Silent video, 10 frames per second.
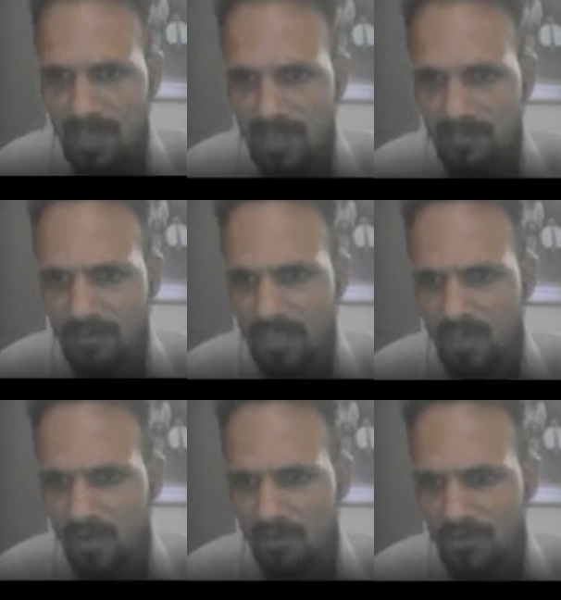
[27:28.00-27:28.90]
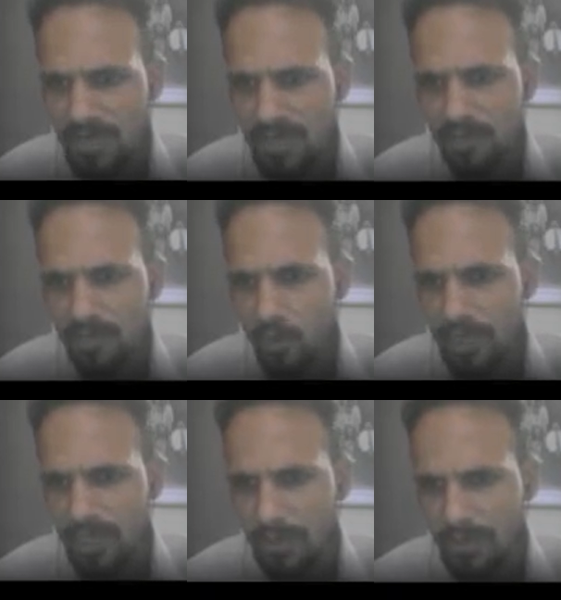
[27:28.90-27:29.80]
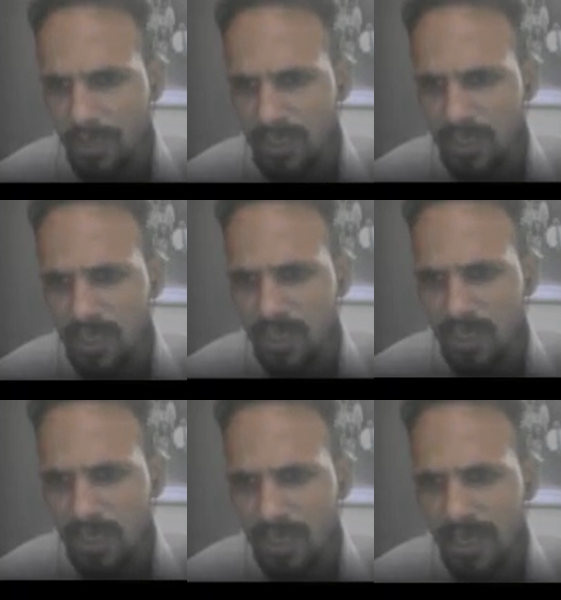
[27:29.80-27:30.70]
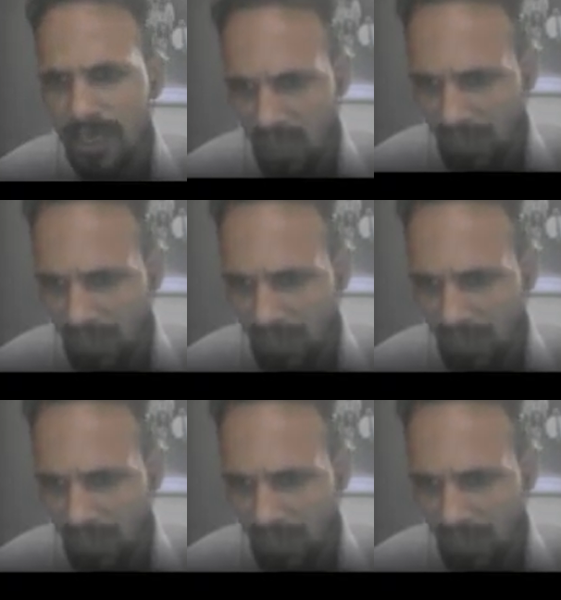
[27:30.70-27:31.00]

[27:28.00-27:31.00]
the difference of the body temperature, and